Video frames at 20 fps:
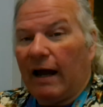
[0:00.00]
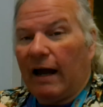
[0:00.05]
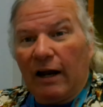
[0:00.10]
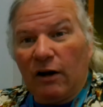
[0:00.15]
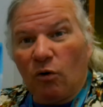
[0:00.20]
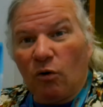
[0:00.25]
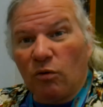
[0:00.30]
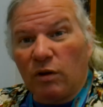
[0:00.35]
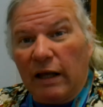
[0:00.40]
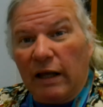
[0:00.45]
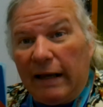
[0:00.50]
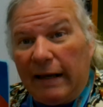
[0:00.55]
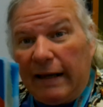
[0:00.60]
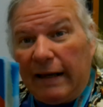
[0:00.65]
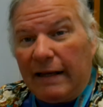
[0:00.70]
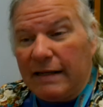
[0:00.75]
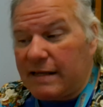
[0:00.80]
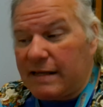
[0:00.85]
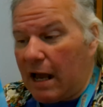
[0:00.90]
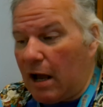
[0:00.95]
I don't think
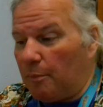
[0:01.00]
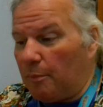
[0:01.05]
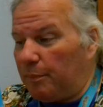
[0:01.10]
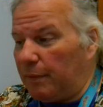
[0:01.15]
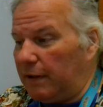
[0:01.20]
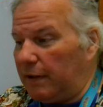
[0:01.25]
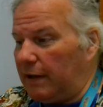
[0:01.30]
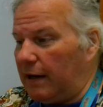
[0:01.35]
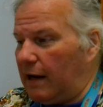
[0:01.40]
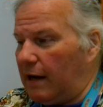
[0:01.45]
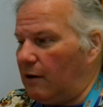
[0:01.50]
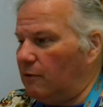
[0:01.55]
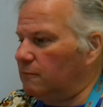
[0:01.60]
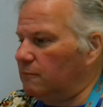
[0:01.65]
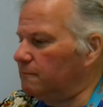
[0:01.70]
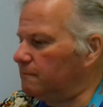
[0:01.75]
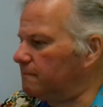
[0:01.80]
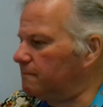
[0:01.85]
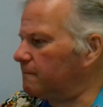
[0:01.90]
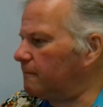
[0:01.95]
he's helping now.
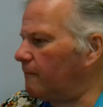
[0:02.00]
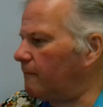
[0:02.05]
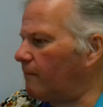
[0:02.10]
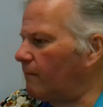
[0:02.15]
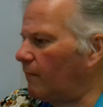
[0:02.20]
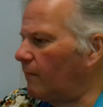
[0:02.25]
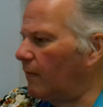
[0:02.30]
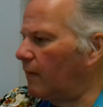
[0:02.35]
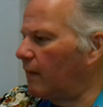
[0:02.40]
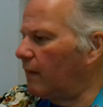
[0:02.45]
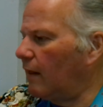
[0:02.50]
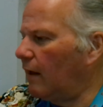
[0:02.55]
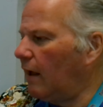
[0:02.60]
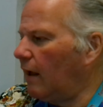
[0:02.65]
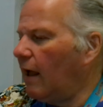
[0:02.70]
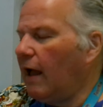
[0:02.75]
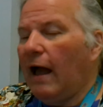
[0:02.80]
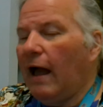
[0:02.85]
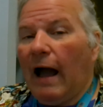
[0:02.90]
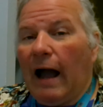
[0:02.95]

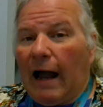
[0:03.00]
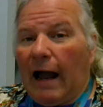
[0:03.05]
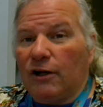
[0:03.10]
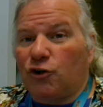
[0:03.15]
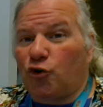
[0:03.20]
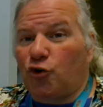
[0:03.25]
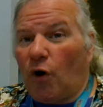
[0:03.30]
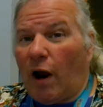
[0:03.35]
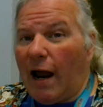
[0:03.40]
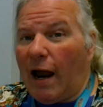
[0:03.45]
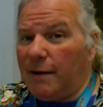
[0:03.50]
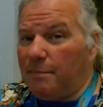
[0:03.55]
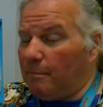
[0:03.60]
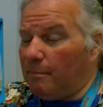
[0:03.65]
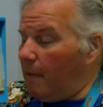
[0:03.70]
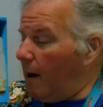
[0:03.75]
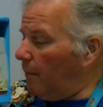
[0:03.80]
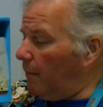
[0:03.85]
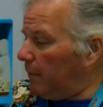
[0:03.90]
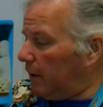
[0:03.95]
I tried
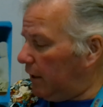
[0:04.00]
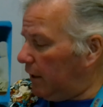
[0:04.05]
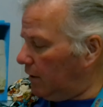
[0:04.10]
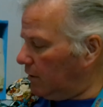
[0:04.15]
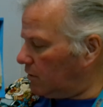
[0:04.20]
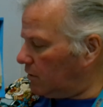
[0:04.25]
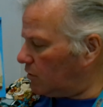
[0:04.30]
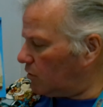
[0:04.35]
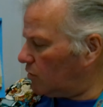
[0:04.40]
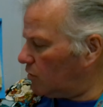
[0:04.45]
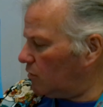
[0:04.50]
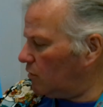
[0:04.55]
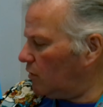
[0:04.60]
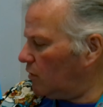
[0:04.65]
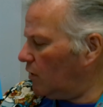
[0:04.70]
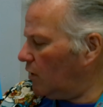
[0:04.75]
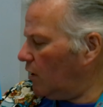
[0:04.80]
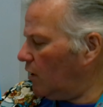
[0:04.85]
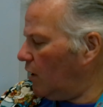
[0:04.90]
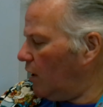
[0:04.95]
mummies.
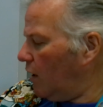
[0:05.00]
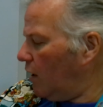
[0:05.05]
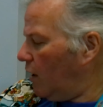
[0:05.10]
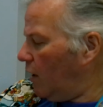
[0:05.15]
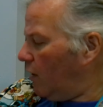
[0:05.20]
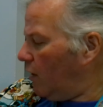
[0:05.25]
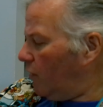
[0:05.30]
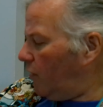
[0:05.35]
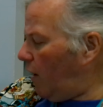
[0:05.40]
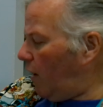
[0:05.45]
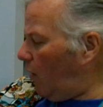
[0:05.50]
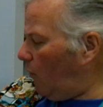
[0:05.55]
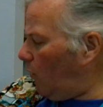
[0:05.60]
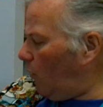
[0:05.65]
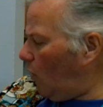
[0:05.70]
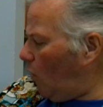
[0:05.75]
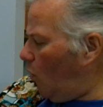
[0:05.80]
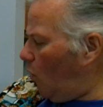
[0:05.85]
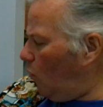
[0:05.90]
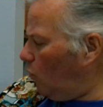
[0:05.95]
They
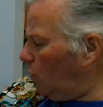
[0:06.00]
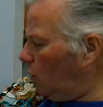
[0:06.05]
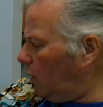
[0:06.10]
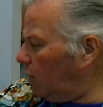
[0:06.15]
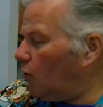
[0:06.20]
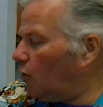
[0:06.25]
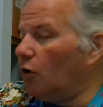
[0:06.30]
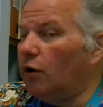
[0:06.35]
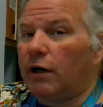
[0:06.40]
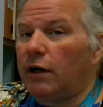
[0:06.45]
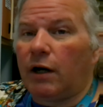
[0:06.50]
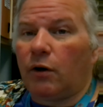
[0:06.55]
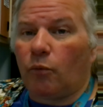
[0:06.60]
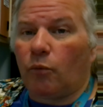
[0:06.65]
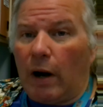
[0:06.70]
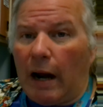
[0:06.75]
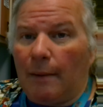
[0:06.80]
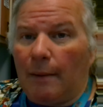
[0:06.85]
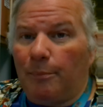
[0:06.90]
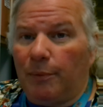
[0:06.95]
were only good at
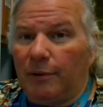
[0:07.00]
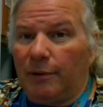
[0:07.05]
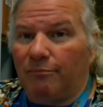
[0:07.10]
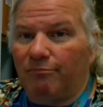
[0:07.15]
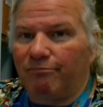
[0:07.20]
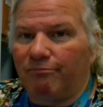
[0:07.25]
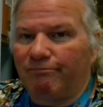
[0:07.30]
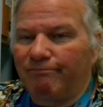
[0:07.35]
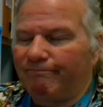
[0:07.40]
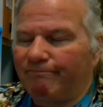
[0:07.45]
rapping.